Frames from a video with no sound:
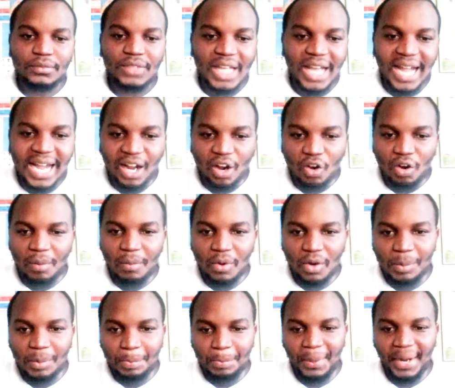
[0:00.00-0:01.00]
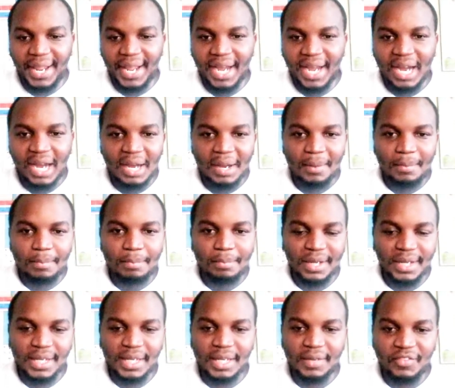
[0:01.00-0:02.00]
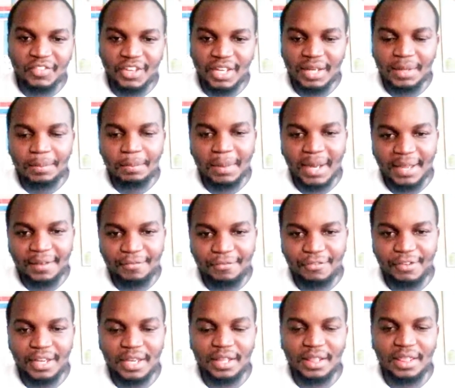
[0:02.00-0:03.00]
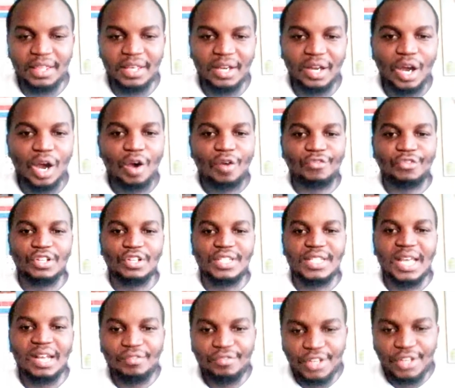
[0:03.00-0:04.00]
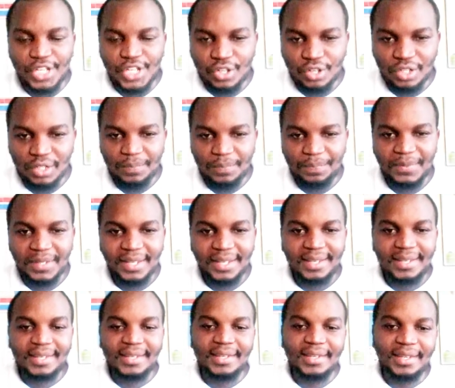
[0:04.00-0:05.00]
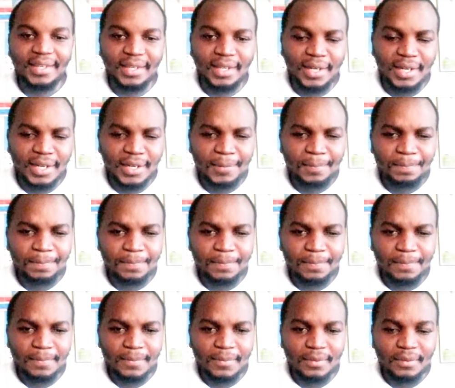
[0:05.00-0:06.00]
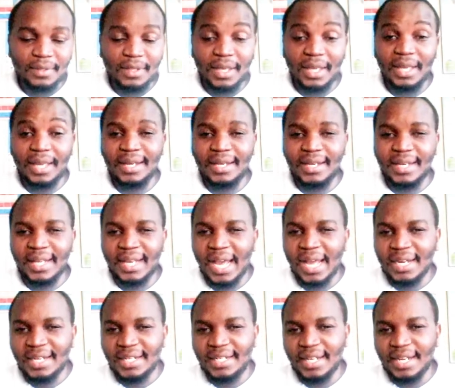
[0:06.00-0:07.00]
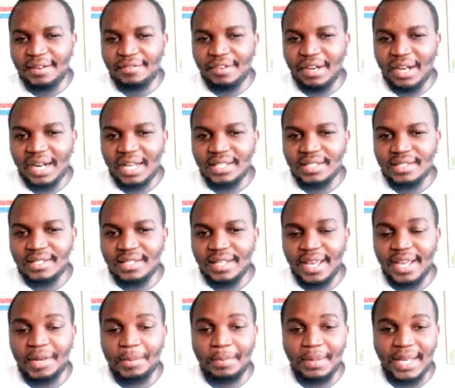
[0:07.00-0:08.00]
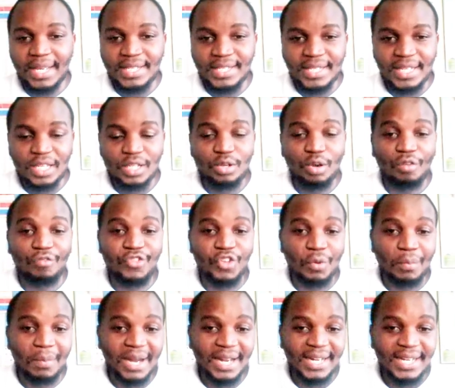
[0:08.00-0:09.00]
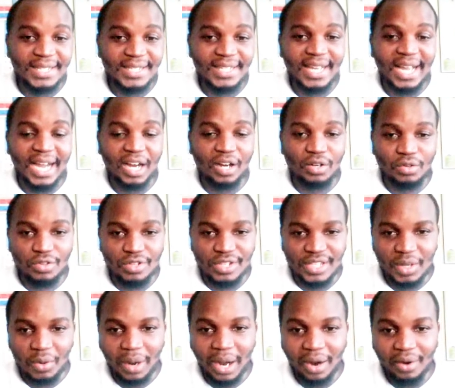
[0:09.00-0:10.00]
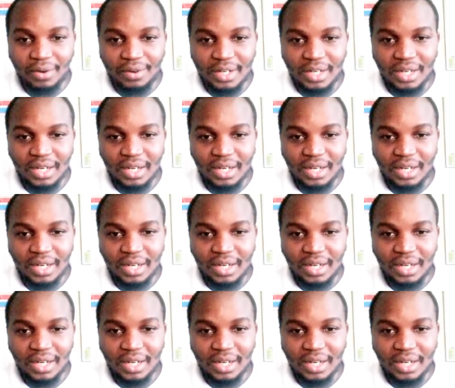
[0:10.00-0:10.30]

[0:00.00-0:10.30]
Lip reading: a common prayer, believing by faith for salvation, healing, and deliverance and blessings of humanity across the world.